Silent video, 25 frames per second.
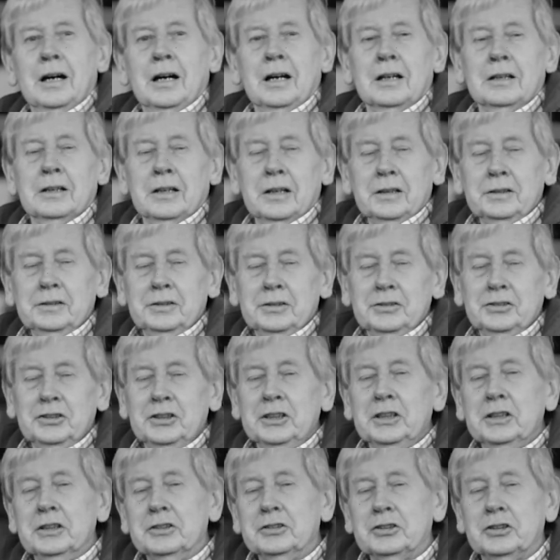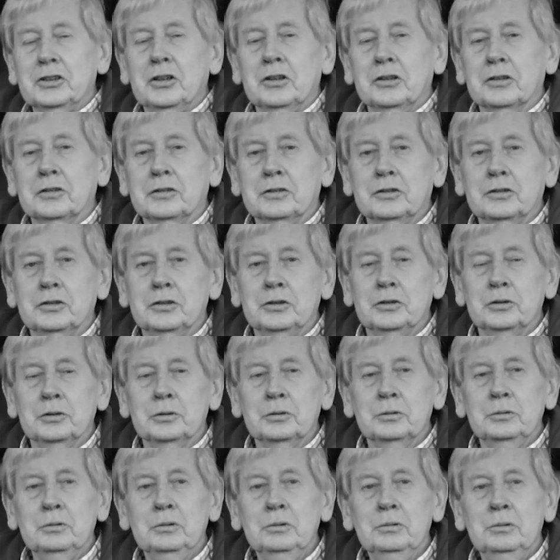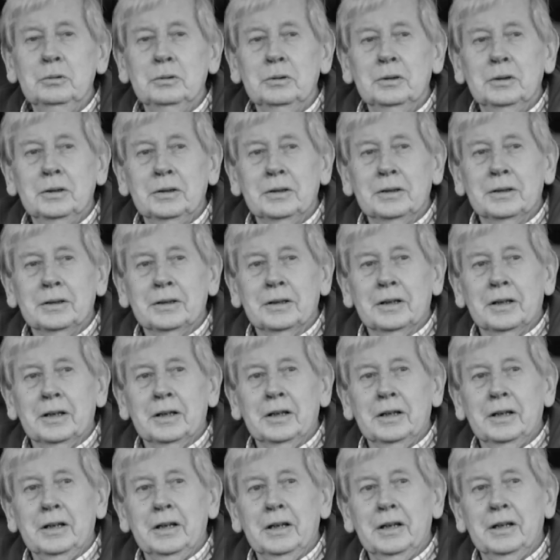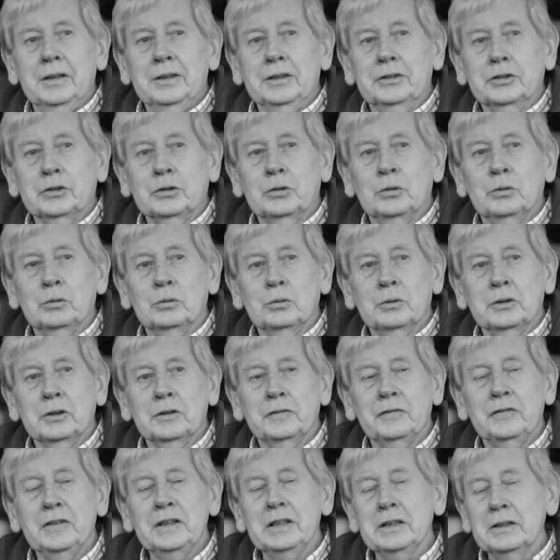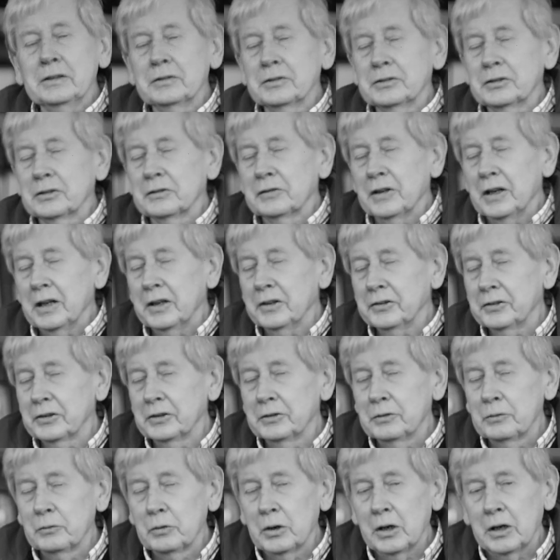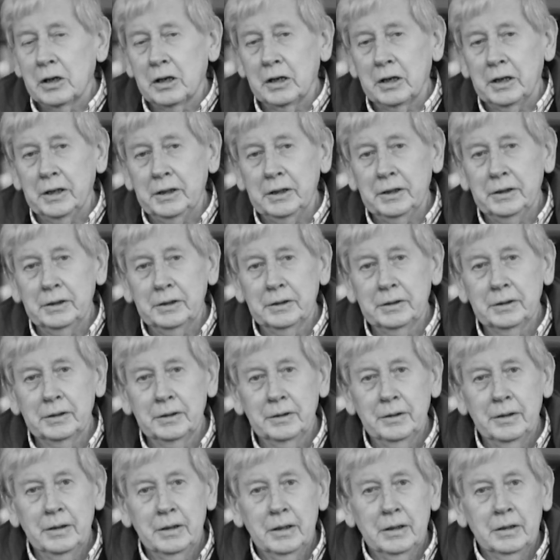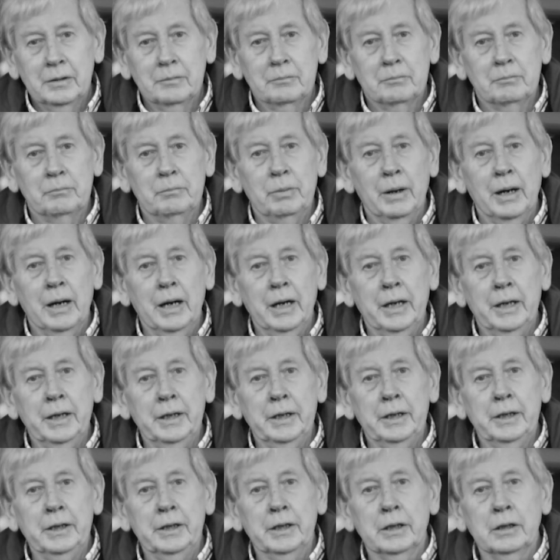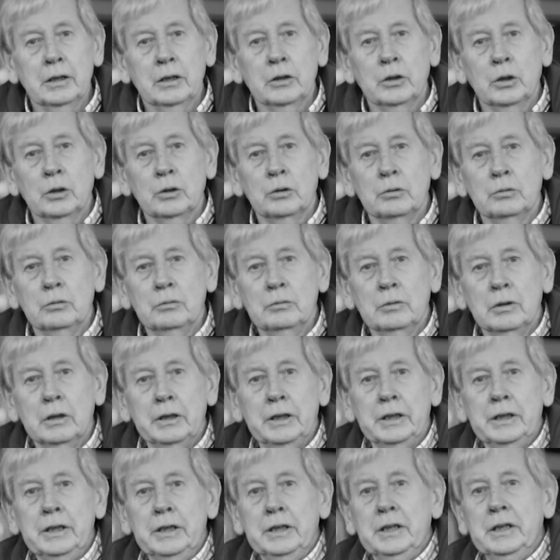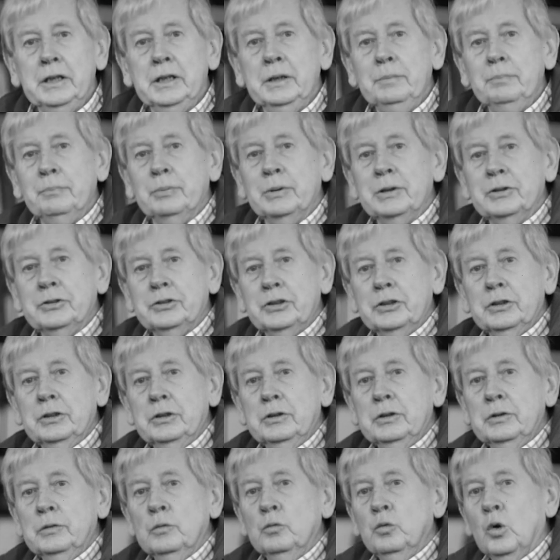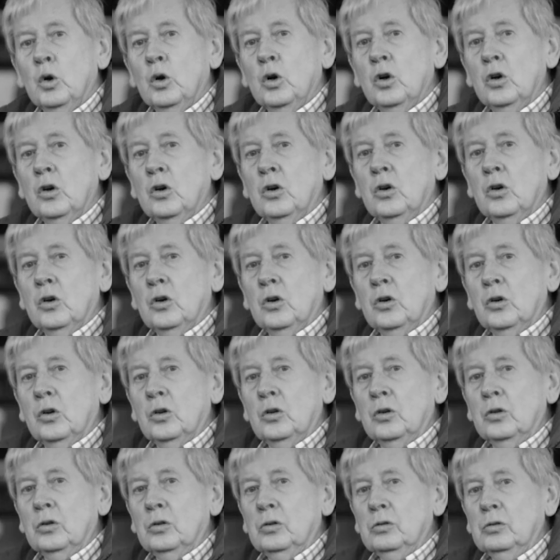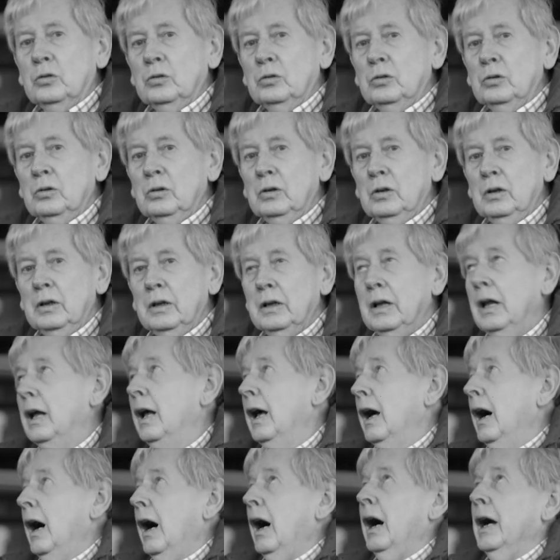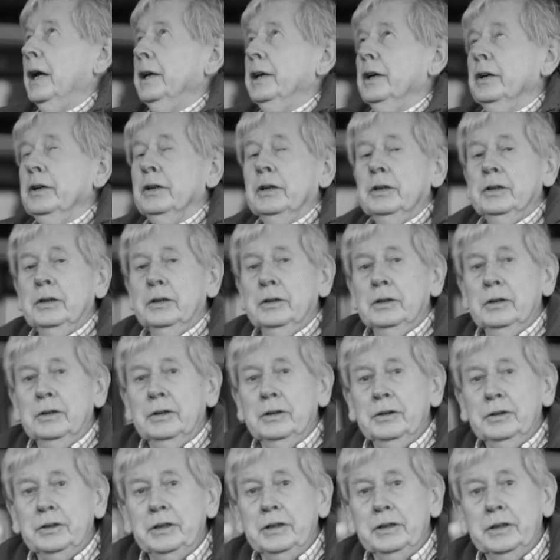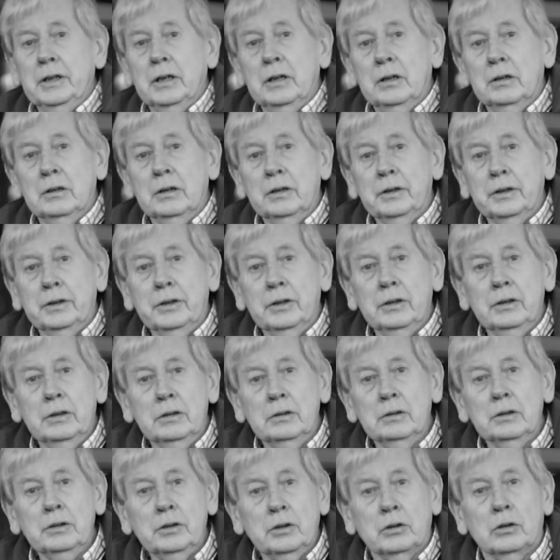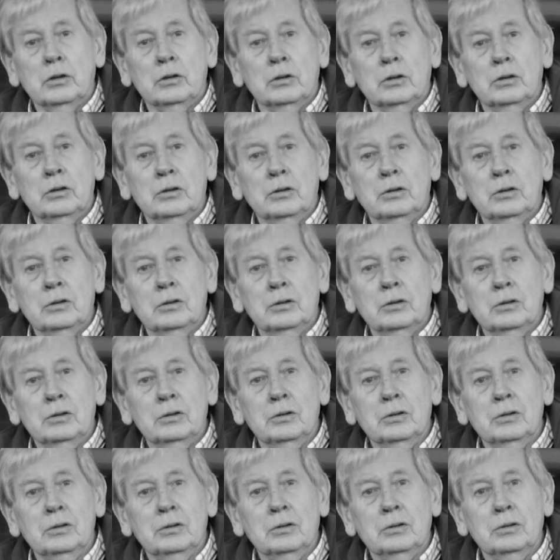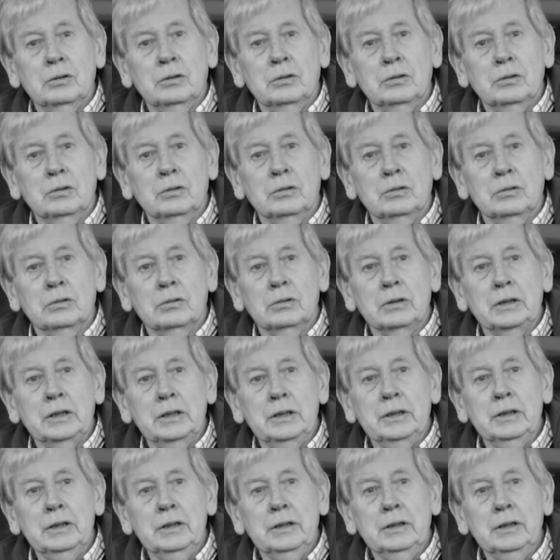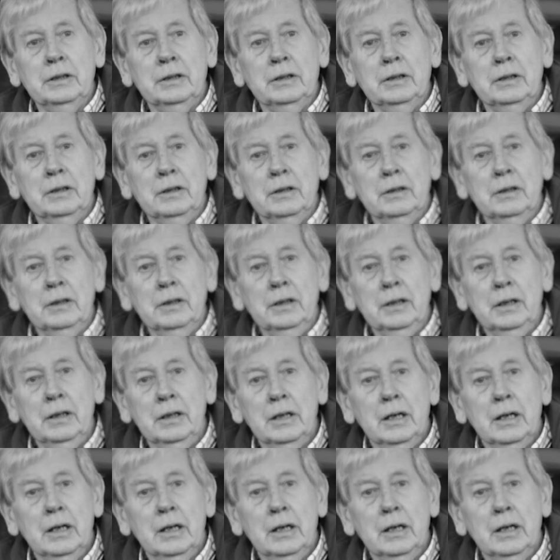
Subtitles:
I'd like to sing a song to you, and it's called The Fields of Athenry. By a lonely prison wall, I heard a young girl calling,